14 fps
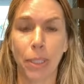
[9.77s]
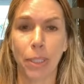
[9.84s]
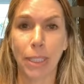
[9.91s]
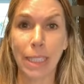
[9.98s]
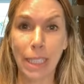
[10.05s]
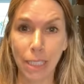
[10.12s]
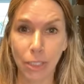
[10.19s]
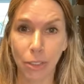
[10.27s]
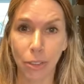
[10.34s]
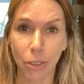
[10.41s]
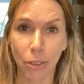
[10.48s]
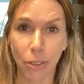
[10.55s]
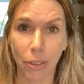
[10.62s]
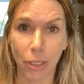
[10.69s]

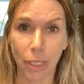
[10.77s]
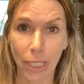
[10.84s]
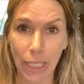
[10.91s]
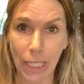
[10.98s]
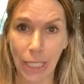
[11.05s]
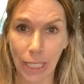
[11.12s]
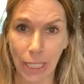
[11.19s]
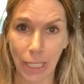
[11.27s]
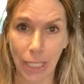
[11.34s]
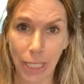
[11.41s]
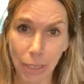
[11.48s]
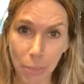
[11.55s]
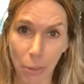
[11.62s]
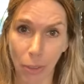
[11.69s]
seasonal clean eating
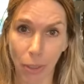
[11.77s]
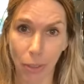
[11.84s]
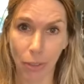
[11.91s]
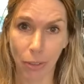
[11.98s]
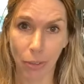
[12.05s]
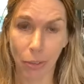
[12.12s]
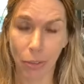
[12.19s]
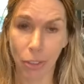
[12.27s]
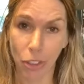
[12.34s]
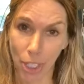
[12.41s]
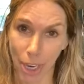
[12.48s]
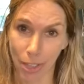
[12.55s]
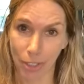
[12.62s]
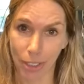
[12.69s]
ebook
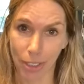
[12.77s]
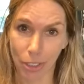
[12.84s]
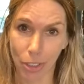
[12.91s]
challenge.